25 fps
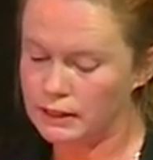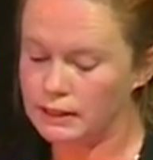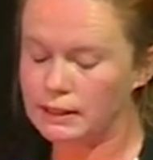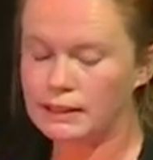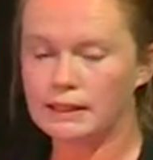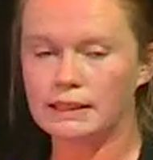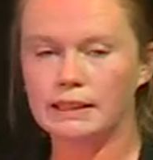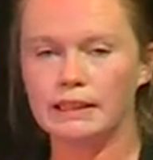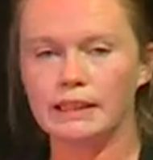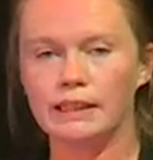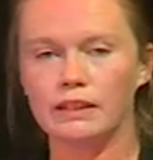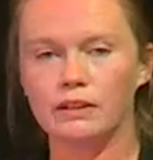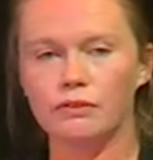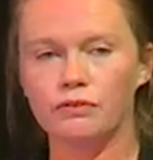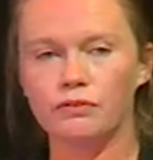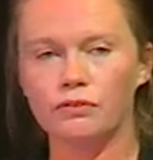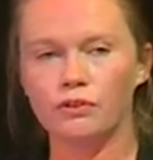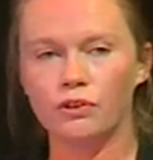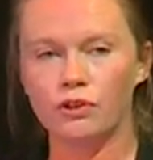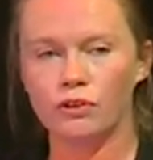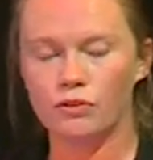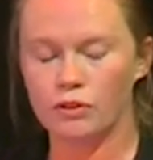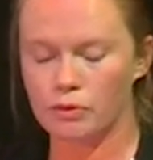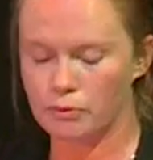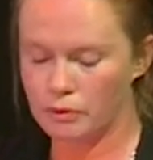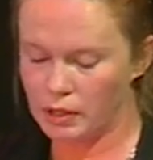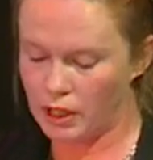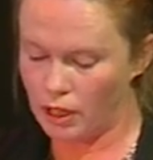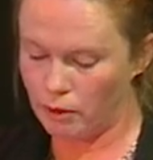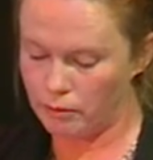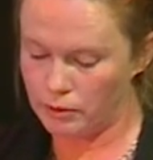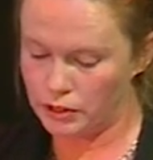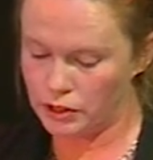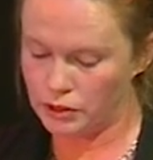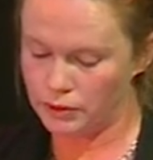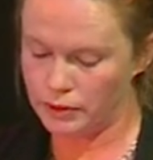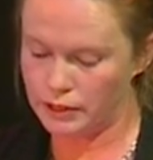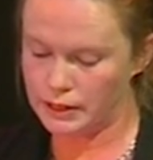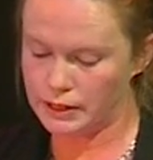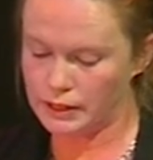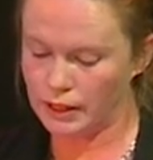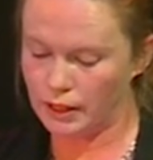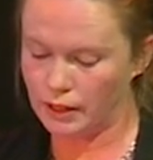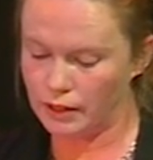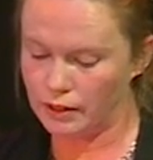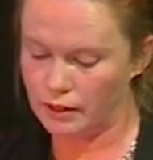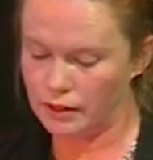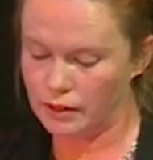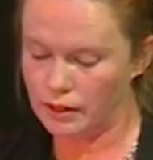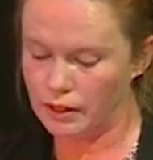to see the forum come into its
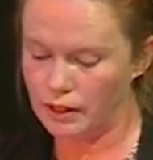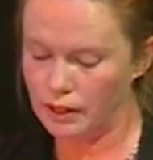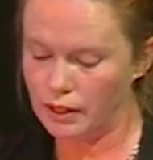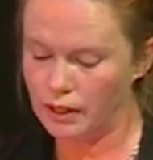own.